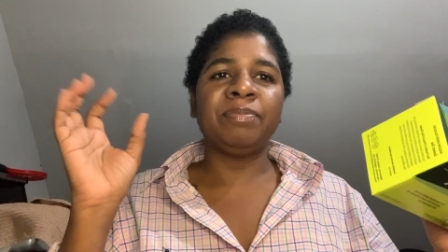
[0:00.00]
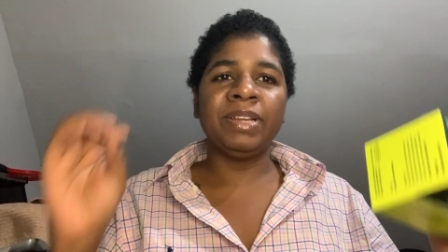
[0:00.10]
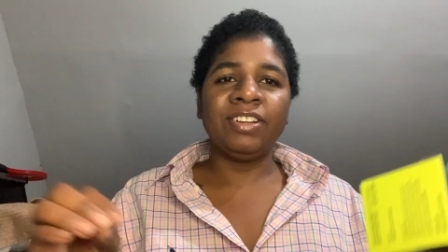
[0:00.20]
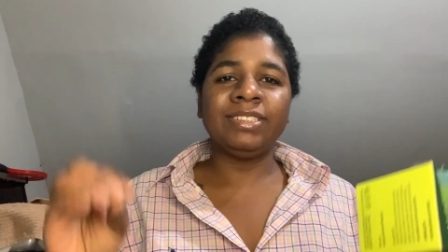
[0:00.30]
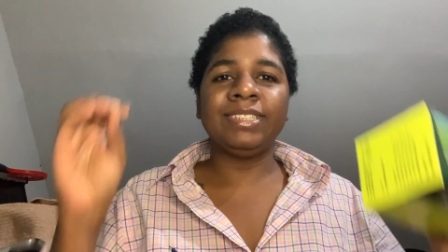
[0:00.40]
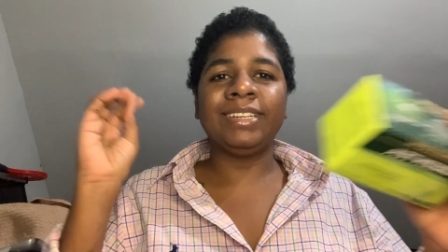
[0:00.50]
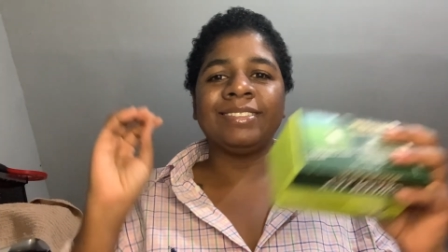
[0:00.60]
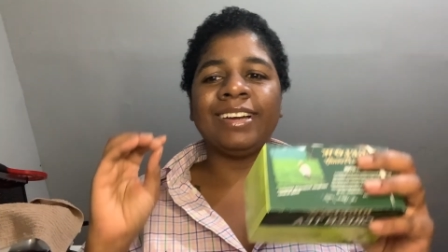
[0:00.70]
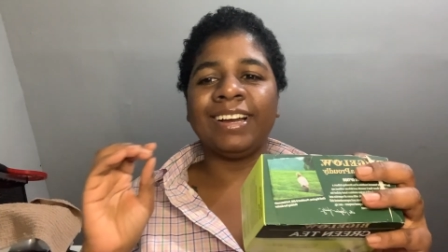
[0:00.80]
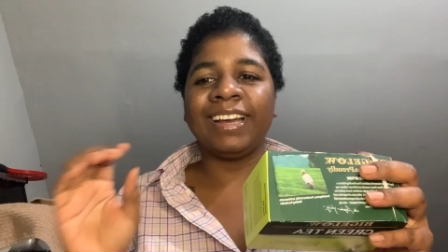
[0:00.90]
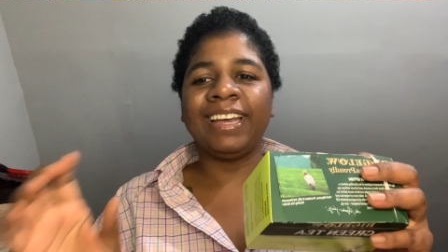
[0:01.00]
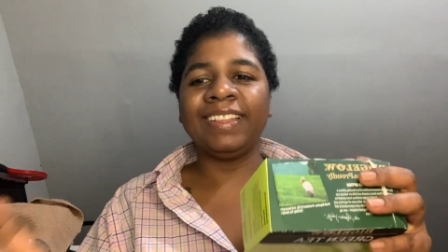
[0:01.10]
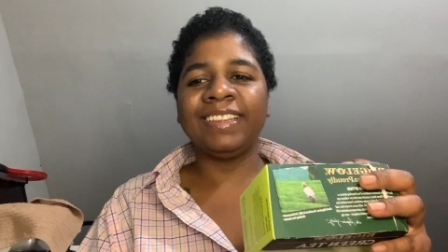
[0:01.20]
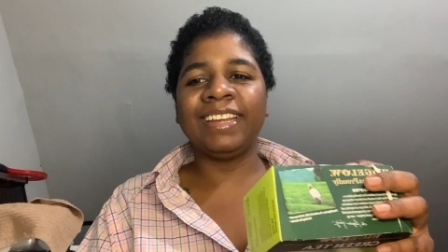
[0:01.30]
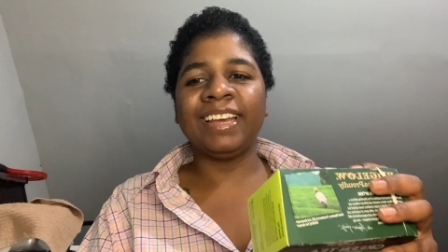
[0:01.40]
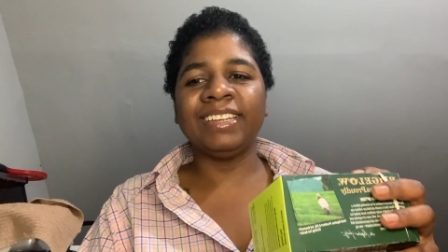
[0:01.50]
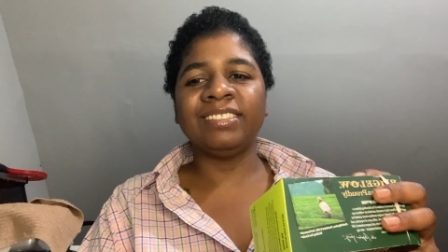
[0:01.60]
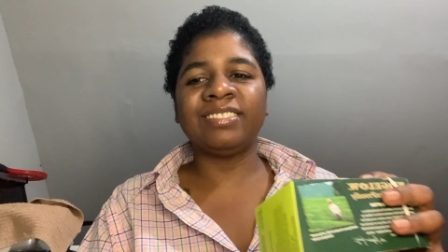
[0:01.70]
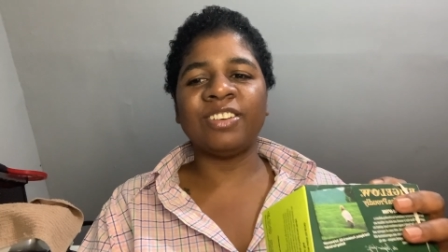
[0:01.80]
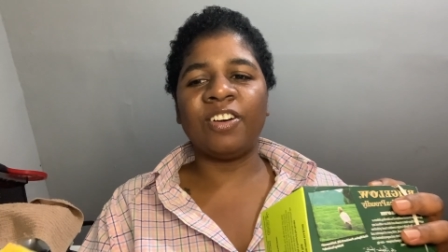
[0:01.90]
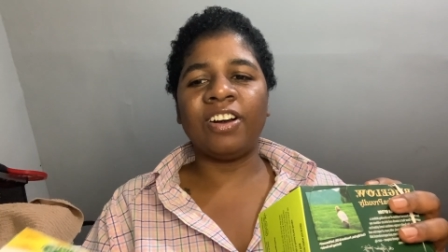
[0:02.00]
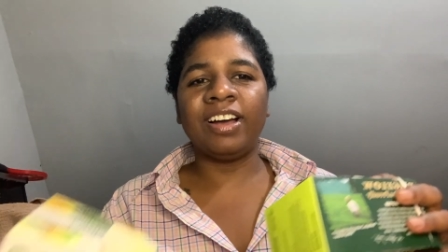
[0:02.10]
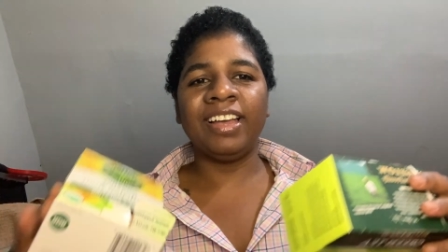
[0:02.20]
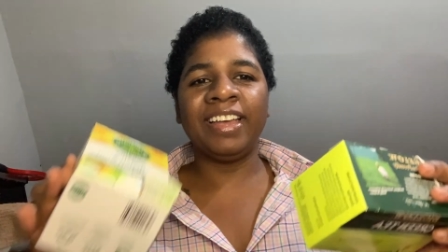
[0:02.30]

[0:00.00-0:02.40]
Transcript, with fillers: been on TikTok and then I saw